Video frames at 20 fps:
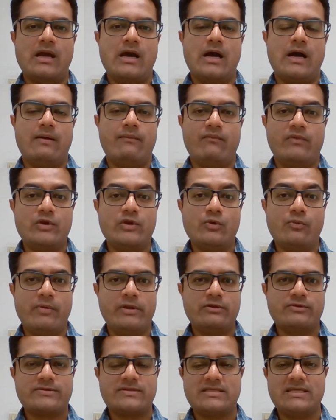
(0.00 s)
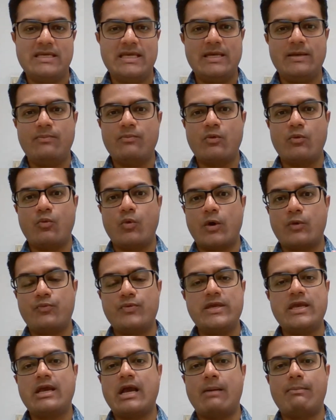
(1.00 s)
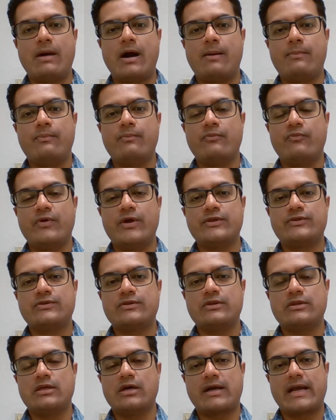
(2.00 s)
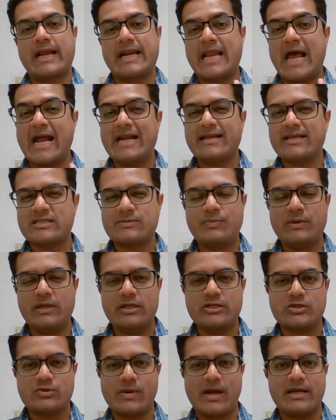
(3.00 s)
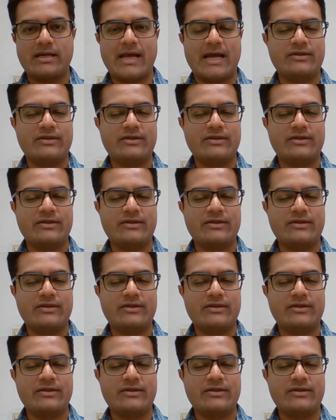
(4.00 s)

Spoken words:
When you see what we come up with, the client experience, right?